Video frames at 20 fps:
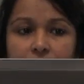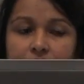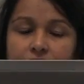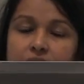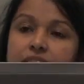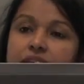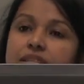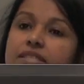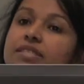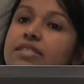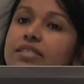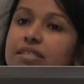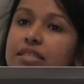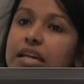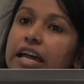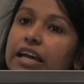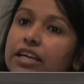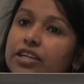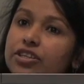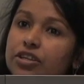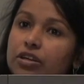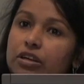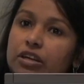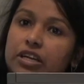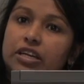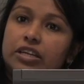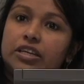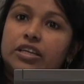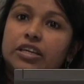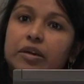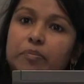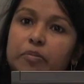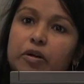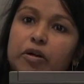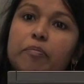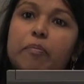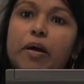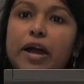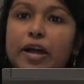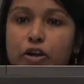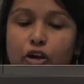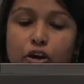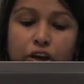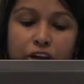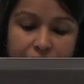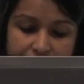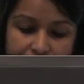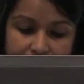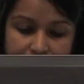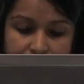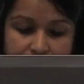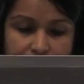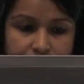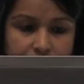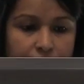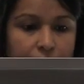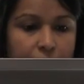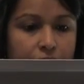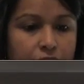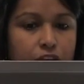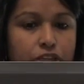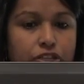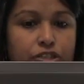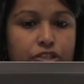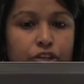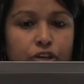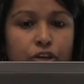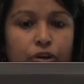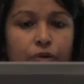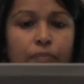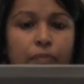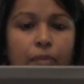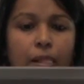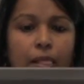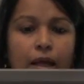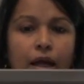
is actually about minorities. So